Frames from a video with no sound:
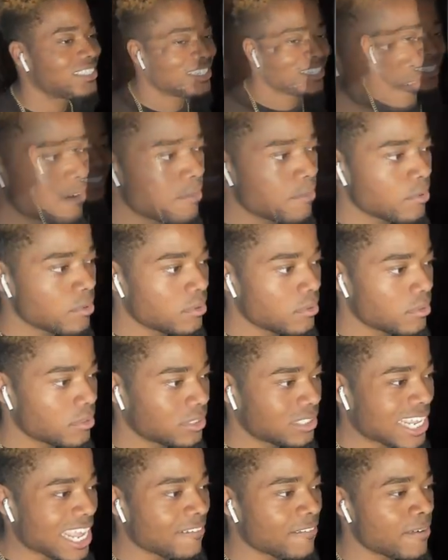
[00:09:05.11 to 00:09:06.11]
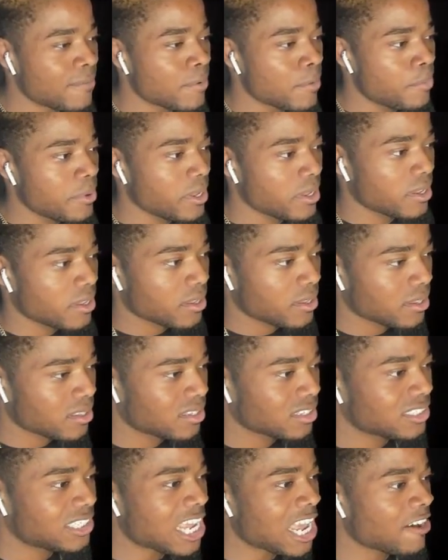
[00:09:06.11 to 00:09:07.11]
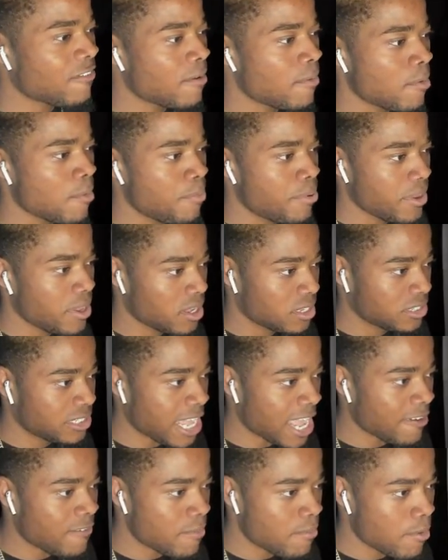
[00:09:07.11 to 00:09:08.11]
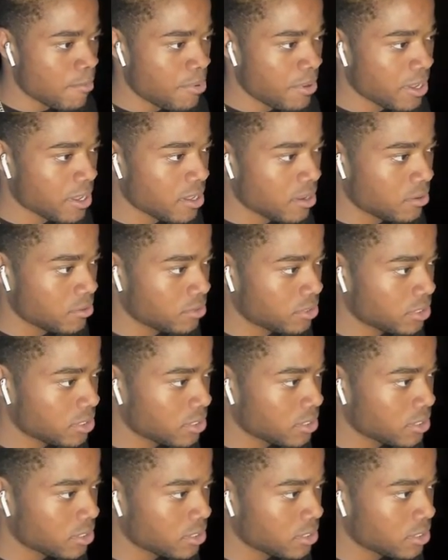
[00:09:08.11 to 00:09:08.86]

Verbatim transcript: sack it. Fumble. Sack fumble pick. Sack fumble pick. Sack fumble pick, coach.